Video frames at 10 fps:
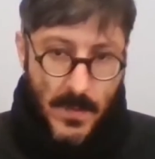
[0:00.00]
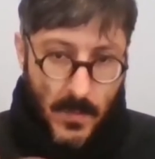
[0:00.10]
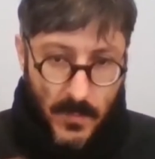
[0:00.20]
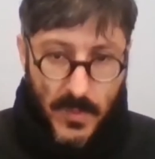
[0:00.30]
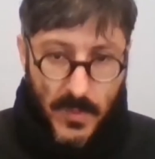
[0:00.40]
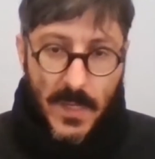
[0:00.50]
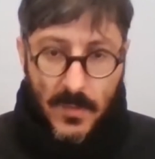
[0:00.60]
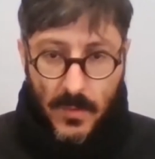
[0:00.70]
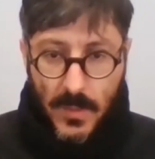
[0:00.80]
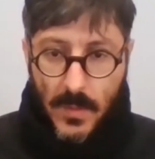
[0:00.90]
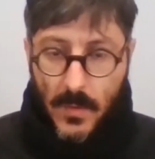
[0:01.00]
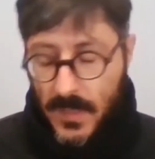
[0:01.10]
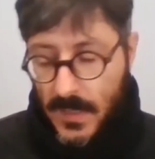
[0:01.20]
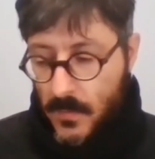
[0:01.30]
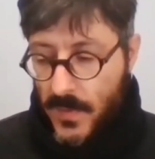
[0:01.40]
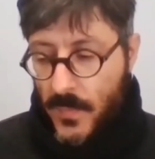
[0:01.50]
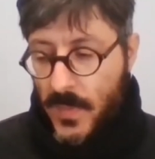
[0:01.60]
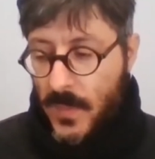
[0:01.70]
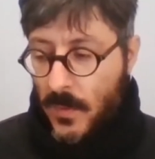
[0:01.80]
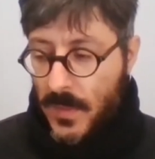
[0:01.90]
communication and contact
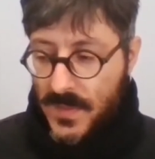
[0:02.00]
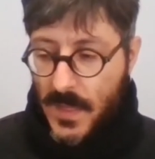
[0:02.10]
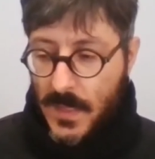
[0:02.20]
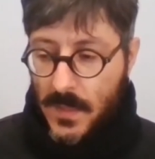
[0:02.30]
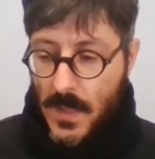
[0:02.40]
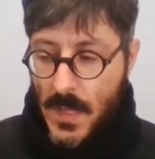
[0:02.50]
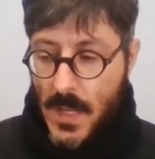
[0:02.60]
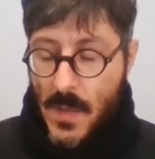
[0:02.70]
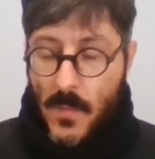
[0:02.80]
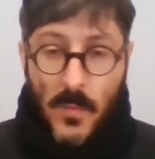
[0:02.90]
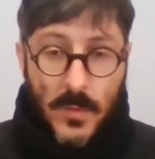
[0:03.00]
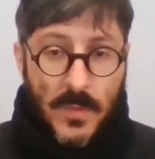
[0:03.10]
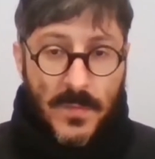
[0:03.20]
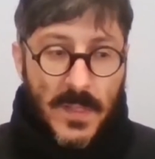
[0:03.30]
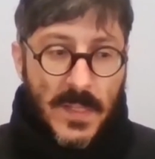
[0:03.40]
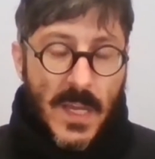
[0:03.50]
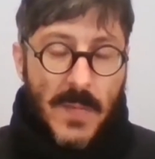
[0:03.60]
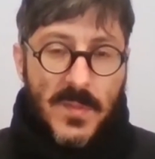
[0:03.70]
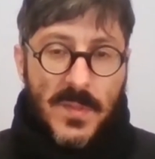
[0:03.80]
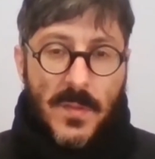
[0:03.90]
with people is that most of the
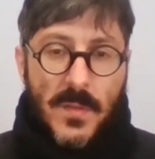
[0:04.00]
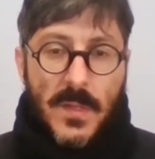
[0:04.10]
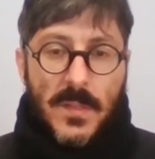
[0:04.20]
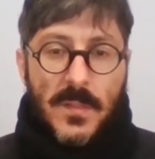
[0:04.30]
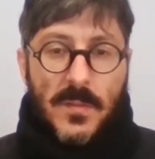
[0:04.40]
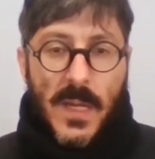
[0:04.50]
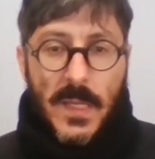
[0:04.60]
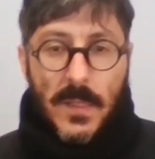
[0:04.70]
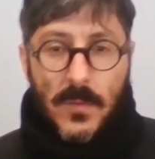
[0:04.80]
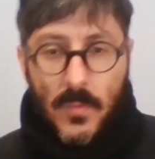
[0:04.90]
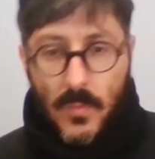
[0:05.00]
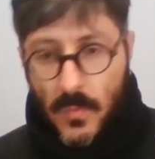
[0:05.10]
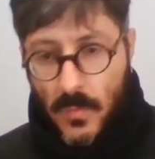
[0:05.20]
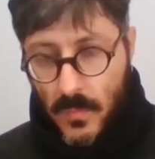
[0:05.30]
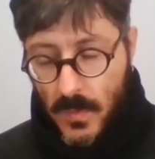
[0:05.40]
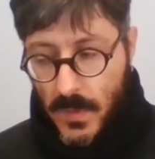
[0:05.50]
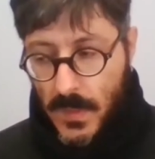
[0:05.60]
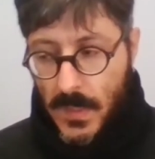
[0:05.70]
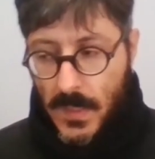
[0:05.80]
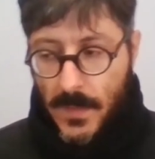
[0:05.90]
times they are trying to
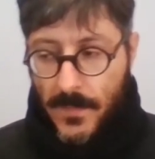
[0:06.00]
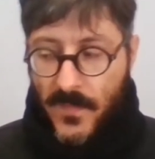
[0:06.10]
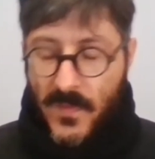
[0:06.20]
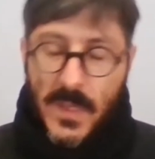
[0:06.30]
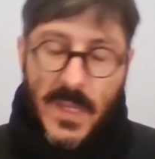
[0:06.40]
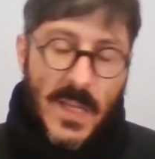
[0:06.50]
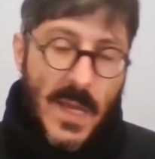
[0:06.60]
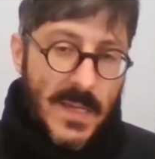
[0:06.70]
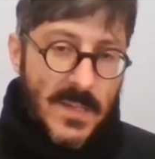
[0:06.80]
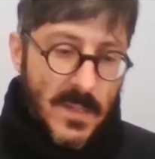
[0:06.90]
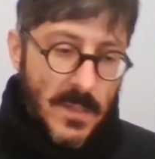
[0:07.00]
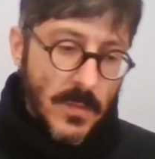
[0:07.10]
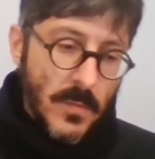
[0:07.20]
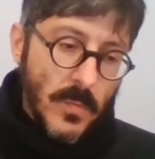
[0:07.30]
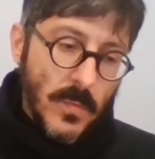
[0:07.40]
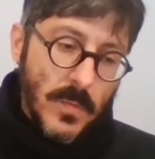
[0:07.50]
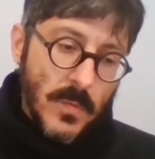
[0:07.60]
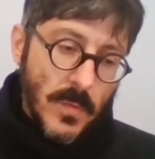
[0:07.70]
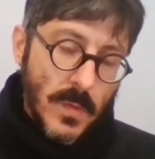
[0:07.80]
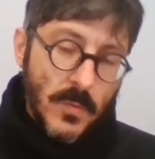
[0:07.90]
get access
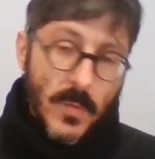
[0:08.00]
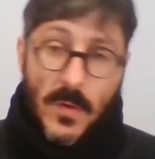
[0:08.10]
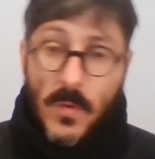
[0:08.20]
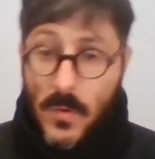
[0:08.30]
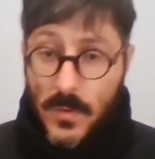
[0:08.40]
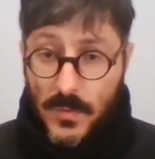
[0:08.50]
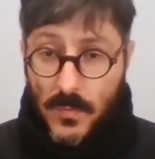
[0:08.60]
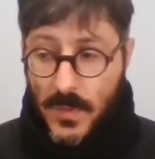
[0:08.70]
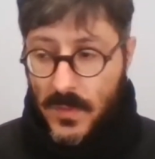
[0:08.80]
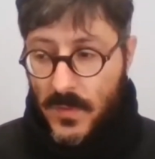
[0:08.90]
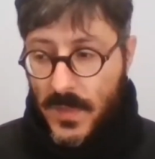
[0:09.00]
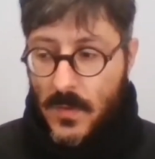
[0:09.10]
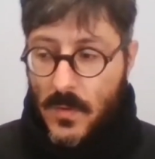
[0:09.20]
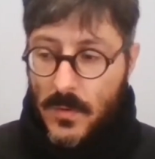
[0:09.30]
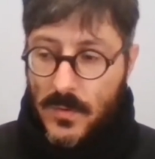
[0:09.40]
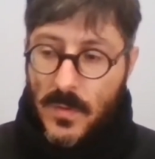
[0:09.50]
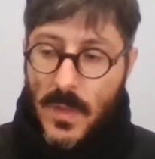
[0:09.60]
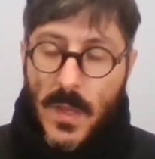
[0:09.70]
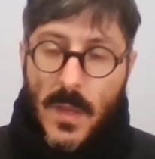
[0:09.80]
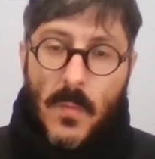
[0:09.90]
to a course, a Greek course,
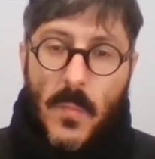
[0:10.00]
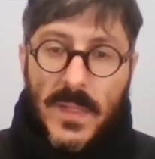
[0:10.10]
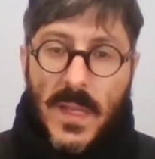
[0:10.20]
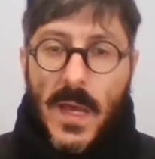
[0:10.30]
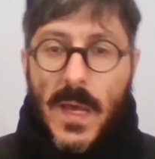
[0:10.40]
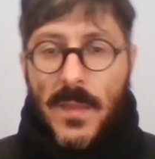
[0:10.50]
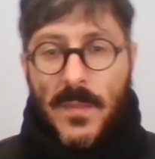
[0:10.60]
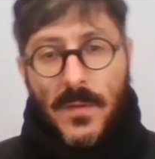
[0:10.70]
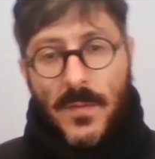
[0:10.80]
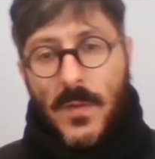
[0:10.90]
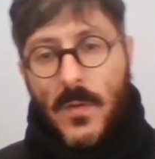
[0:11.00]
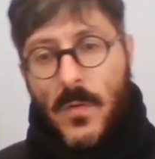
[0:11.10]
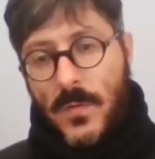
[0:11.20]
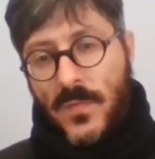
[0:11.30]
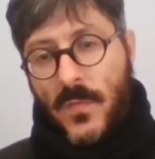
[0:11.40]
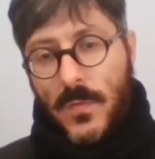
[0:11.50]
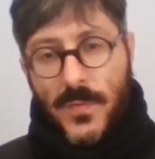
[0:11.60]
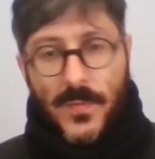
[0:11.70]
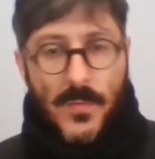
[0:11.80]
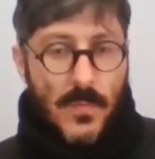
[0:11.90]
but either the course
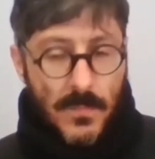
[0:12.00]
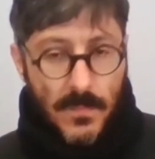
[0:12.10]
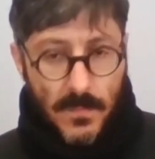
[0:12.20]
falls through,